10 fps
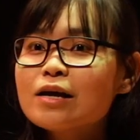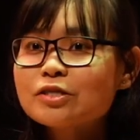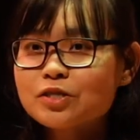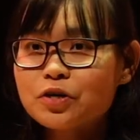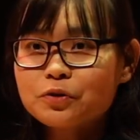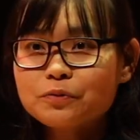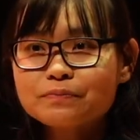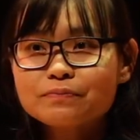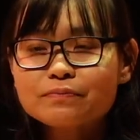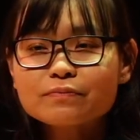So,
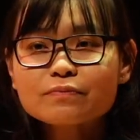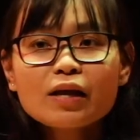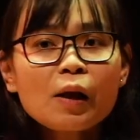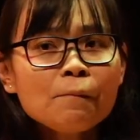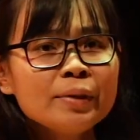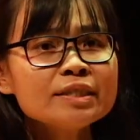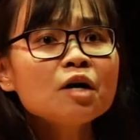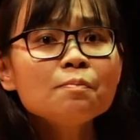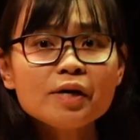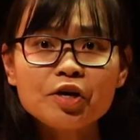
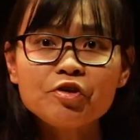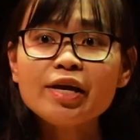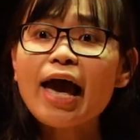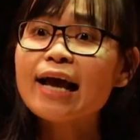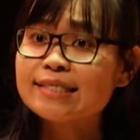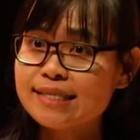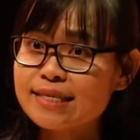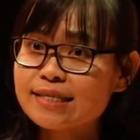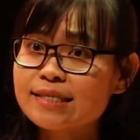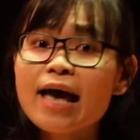methyl mercury
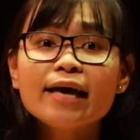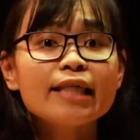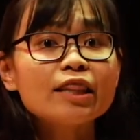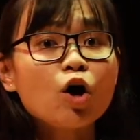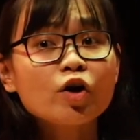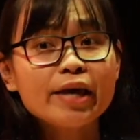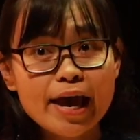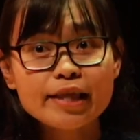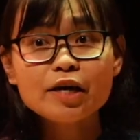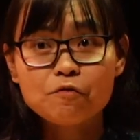exists in an
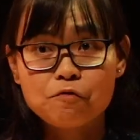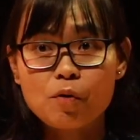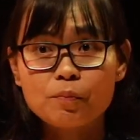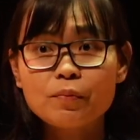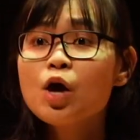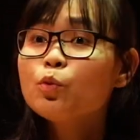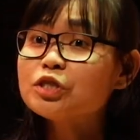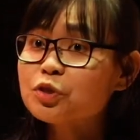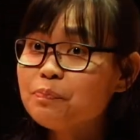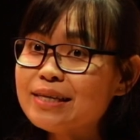organic form,
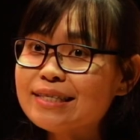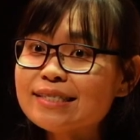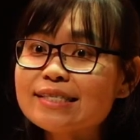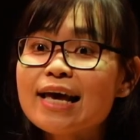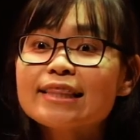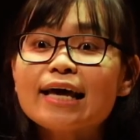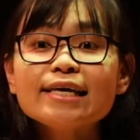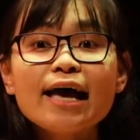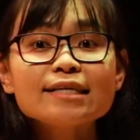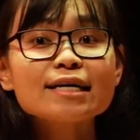which means that
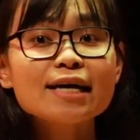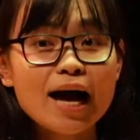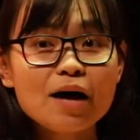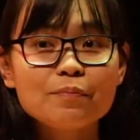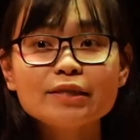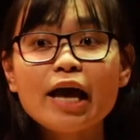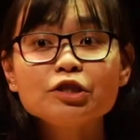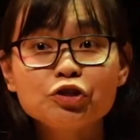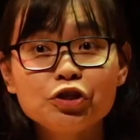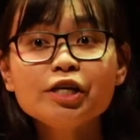it has a carbon
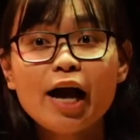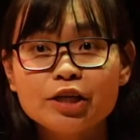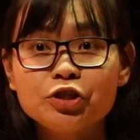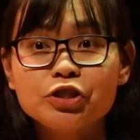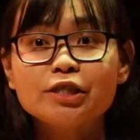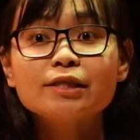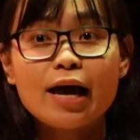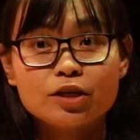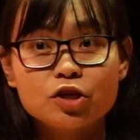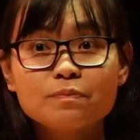and 3 hydrogen
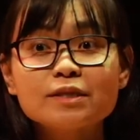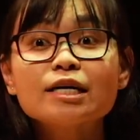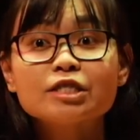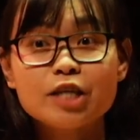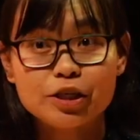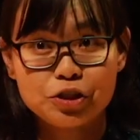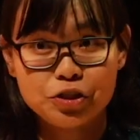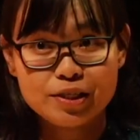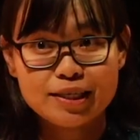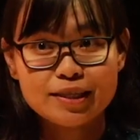atoms attached
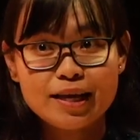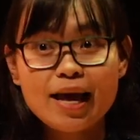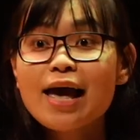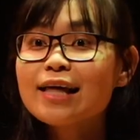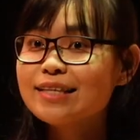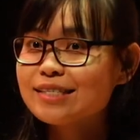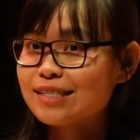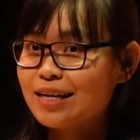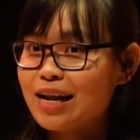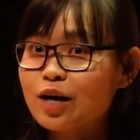to it. This
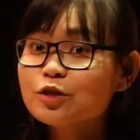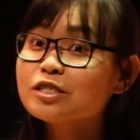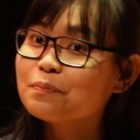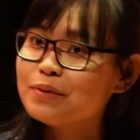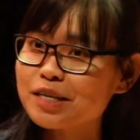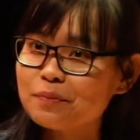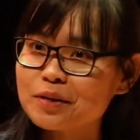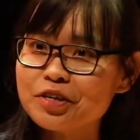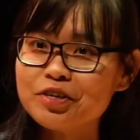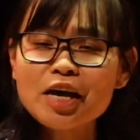allows methyl
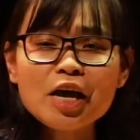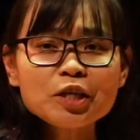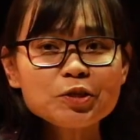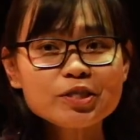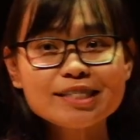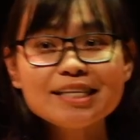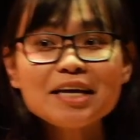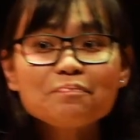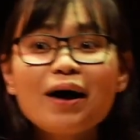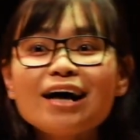mercury to
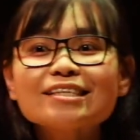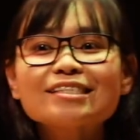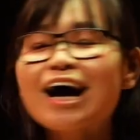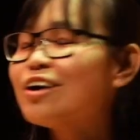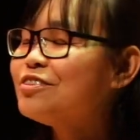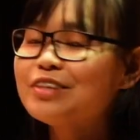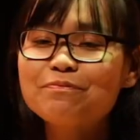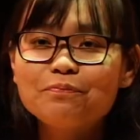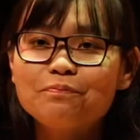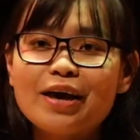sneak past our
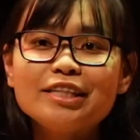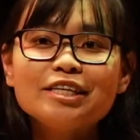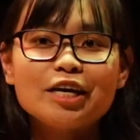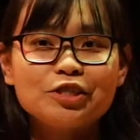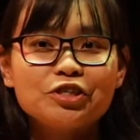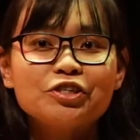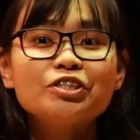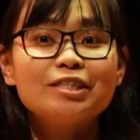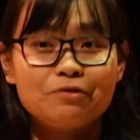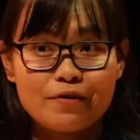many natural
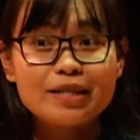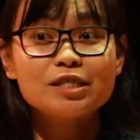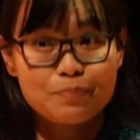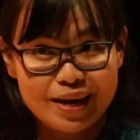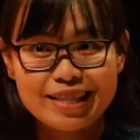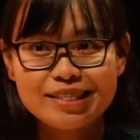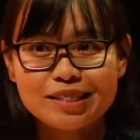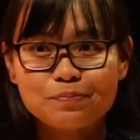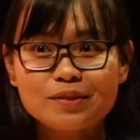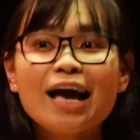defense
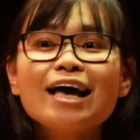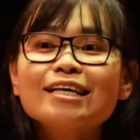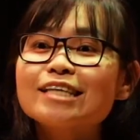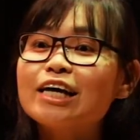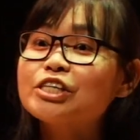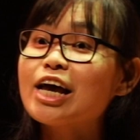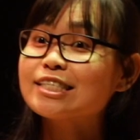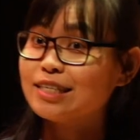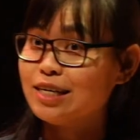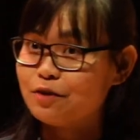mechanisms, such as
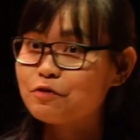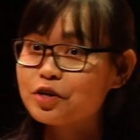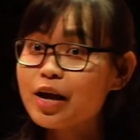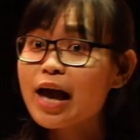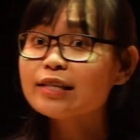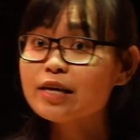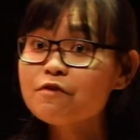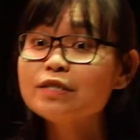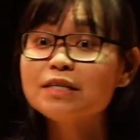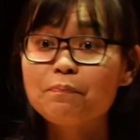the liver and
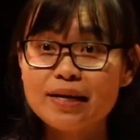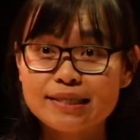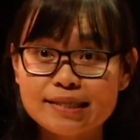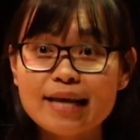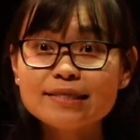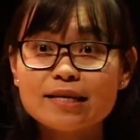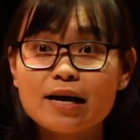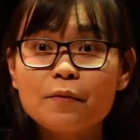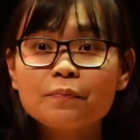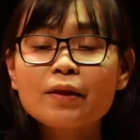even the
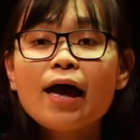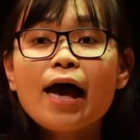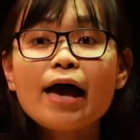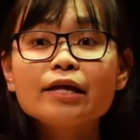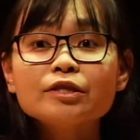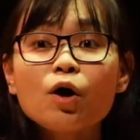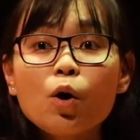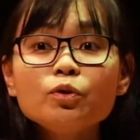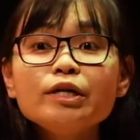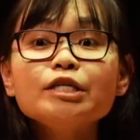placenta, and
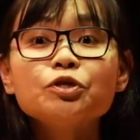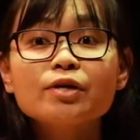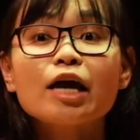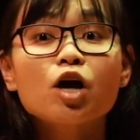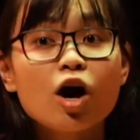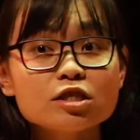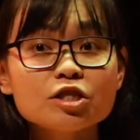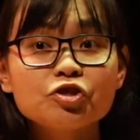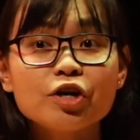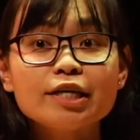only to get
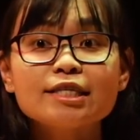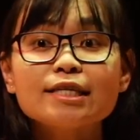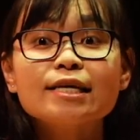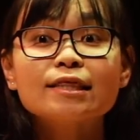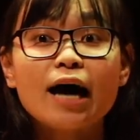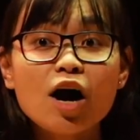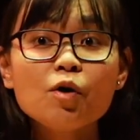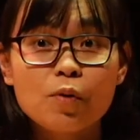concentrated in our